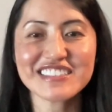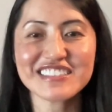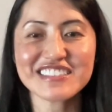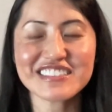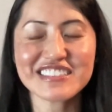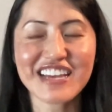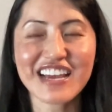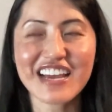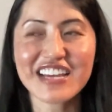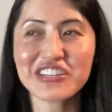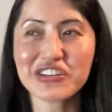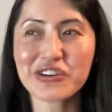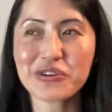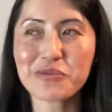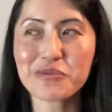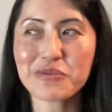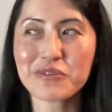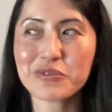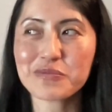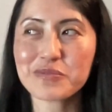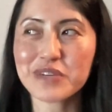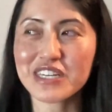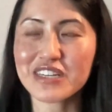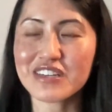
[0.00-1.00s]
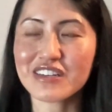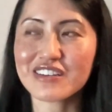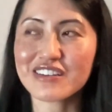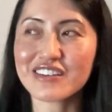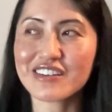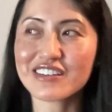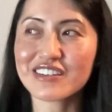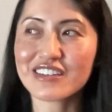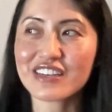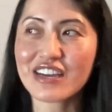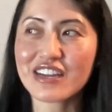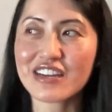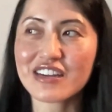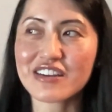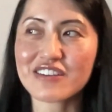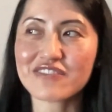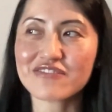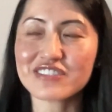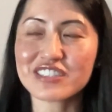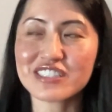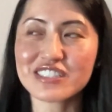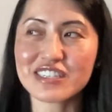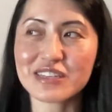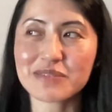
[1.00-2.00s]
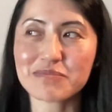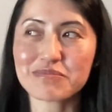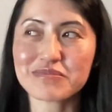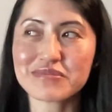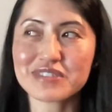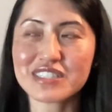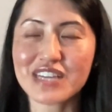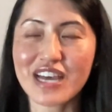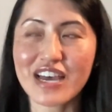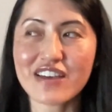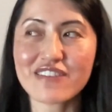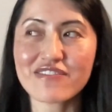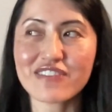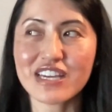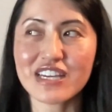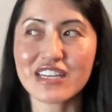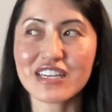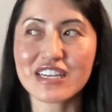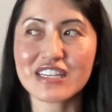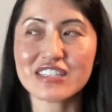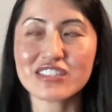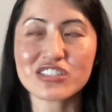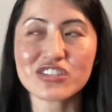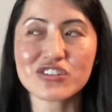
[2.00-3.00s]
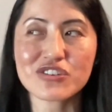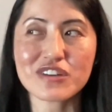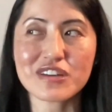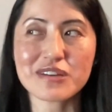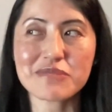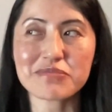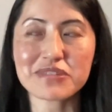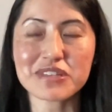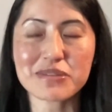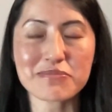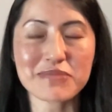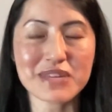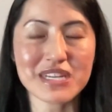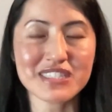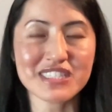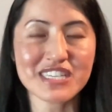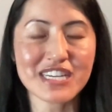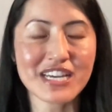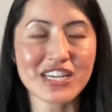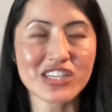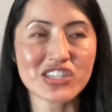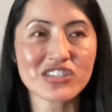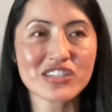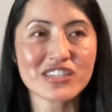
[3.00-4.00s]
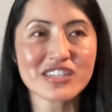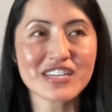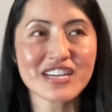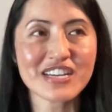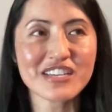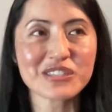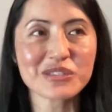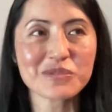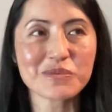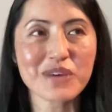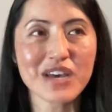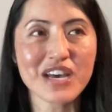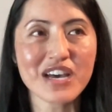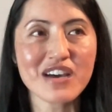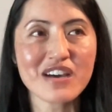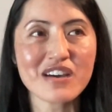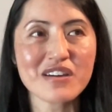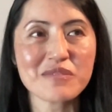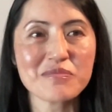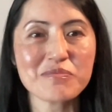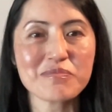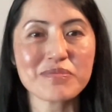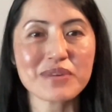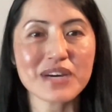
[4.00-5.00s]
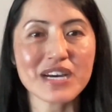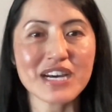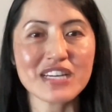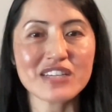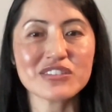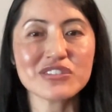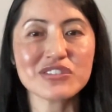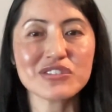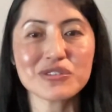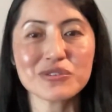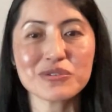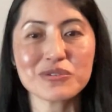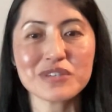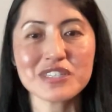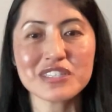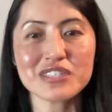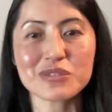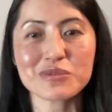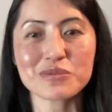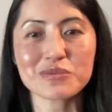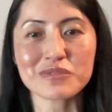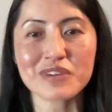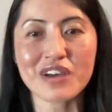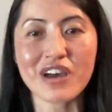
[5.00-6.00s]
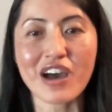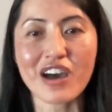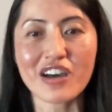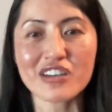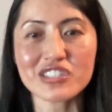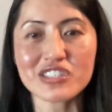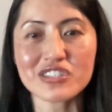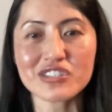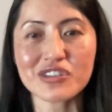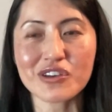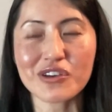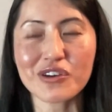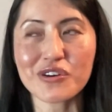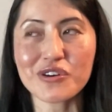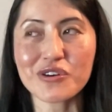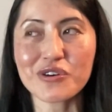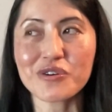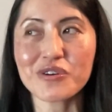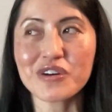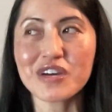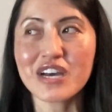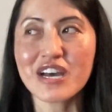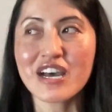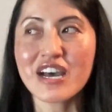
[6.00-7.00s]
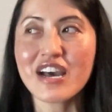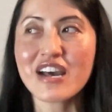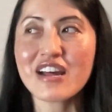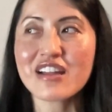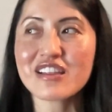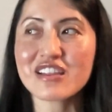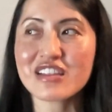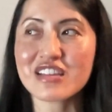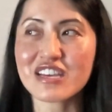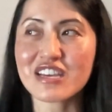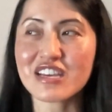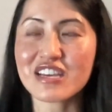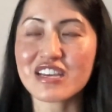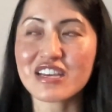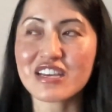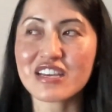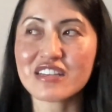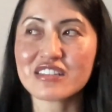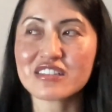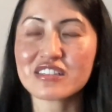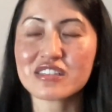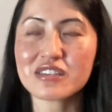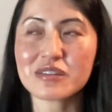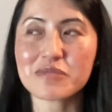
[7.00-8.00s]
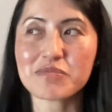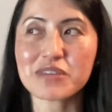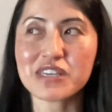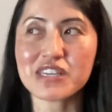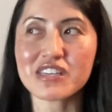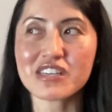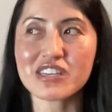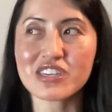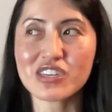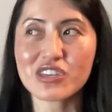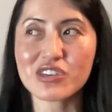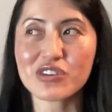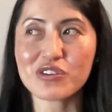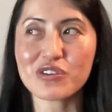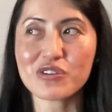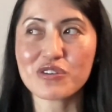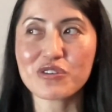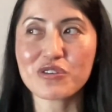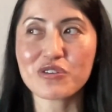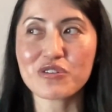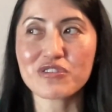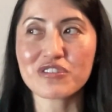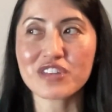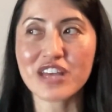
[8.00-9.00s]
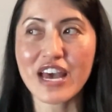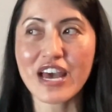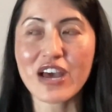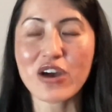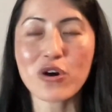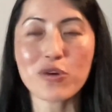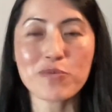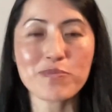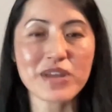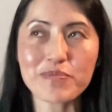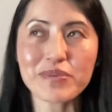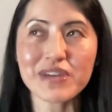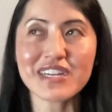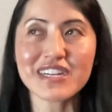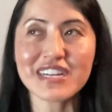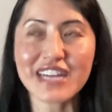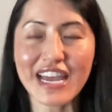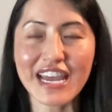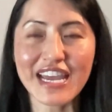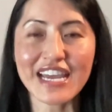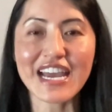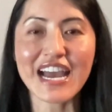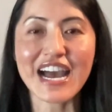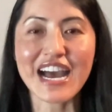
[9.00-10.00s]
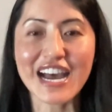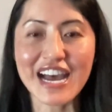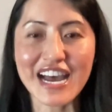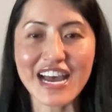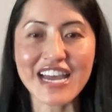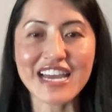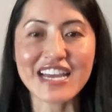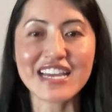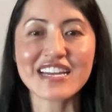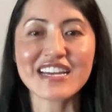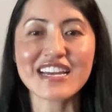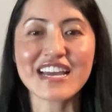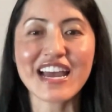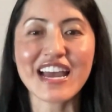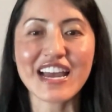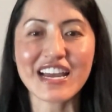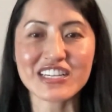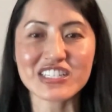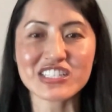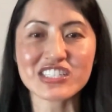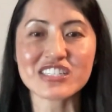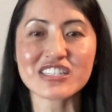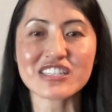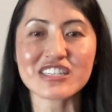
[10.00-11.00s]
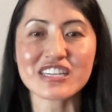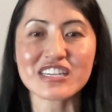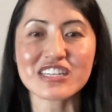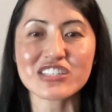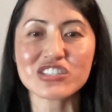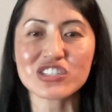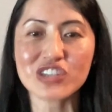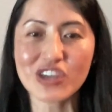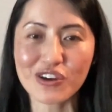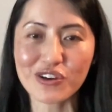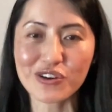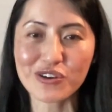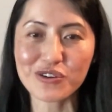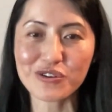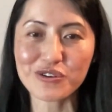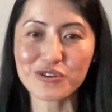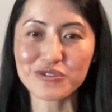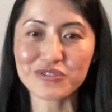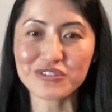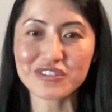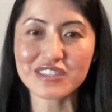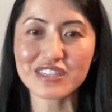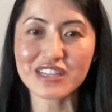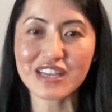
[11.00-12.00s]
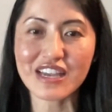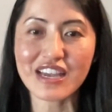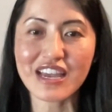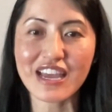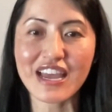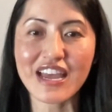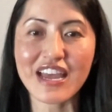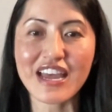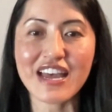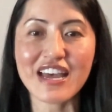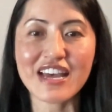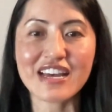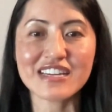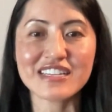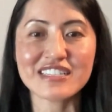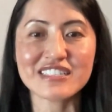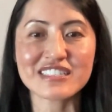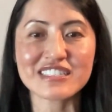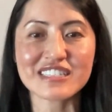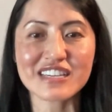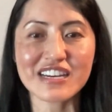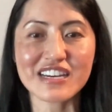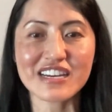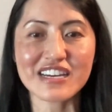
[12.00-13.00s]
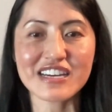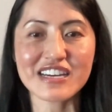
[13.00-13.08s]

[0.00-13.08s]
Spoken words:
and I know we'll be kind of deep diving into implementation as well, but New is also the CPQ that OpenAI actually chose, and